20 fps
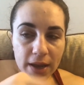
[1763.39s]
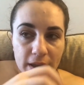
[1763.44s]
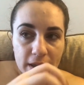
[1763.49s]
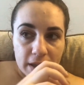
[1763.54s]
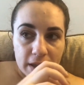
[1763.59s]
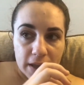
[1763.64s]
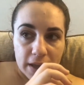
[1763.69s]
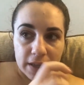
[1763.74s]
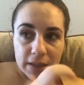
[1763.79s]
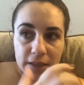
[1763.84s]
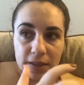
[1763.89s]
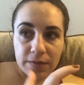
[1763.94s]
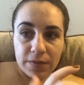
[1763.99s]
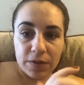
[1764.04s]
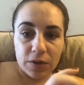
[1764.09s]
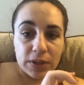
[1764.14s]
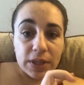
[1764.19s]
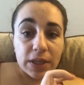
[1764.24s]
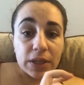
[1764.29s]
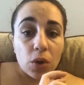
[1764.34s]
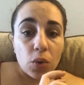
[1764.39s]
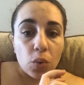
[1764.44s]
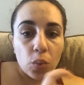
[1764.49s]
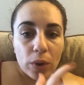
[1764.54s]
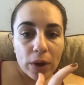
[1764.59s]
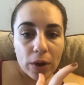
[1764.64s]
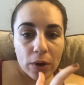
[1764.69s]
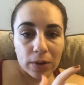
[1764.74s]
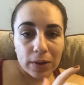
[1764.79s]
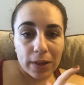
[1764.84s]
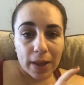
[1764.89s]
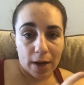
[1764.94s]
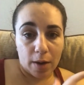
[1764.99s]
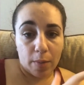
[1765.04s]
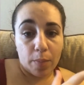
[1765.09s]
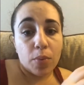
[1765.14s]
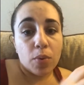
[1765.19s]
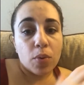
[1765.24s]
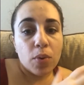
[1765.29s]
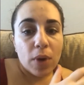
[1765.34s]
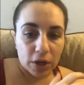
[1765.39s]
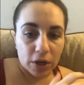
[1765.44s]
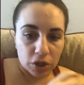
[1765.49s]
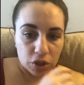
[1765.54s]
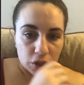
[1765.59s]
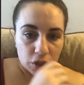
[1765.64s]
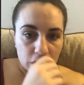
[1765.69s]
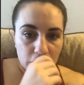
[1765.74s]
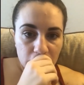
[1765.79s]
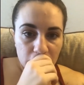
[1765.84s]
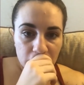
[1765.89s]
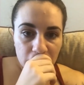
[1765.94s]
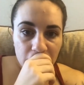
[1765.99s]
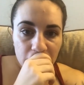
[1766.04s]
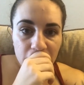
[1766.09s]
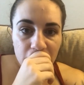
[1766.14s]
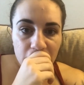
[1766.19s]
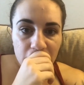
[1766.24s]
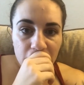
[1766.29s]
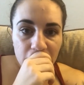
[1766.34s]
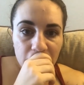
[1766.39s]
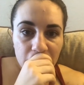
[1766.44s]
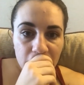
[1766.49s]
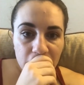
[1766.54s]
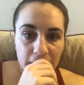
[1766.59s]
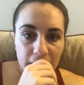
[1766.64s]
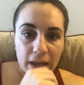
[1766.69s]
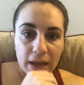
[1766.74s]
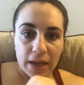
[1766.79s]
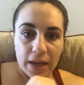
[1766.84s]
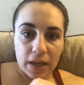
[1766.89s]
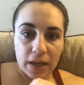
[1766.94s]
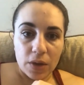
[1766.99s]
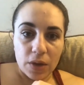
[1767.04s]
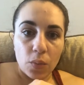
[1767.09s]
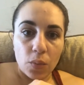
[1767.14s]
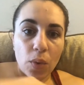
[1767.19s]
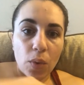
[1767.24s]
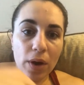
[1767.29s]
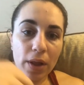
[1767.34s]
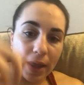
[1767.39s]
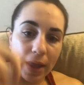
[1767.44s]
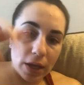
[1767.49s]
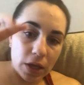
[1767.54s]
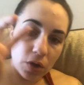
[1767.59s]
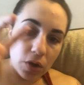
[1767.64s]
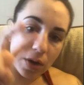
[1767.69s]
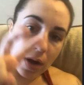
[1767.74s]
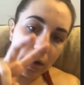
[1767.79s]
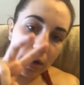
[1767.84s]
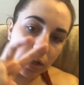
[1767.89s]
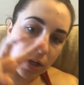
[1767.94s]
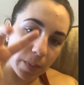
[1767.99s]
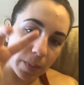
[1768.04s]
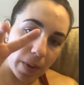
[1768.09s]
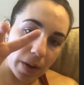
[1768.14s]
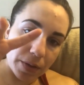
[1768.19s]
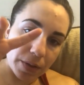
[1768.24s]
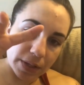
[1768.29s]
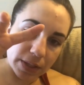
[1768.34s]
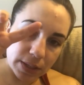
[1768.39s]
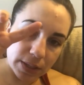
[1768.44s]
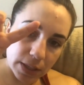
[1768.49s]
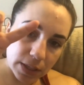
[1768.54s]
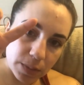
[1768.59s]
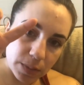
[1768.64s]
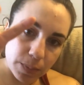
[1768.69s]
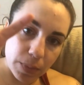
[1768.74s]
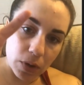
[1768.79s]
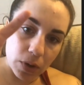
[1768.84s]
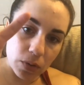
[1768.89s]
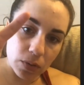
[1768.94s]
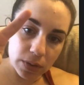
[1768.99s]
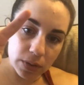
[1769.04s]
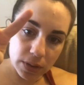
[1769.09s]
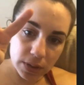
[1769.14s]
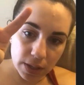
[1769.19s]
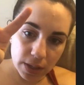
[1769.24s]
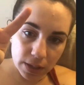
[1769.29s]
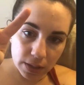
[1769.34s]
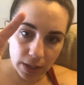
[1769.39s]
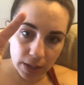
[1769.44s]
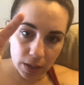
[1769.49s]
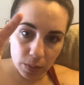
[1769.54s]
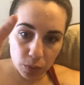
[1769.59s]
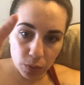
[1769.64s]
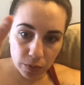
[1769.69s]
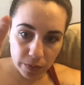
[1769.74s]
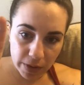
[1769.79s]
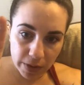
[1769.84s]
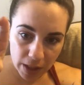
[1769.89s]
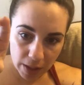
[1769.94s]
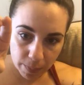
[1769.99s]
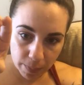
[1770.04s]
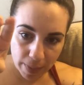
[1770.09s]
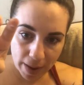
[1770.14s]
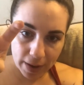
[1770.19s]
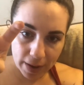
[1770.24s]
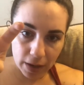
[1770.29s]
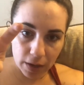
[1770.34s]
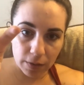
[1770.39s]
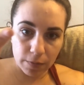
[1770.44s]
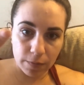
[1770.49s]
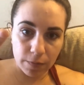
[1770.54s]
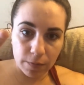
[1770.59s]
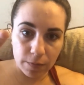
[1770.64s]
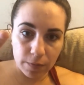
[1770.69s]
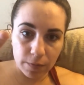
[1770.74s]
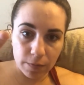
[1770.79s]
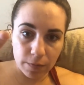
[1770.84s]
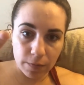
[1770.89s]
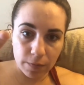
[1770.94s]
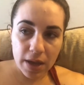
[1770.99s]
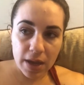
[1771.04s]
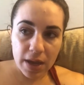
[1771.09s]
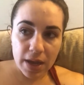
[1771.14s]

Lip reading: It feels like a weird like pressure. And like what, like, you know how you're talking about the sits bones and like moving them back and forth?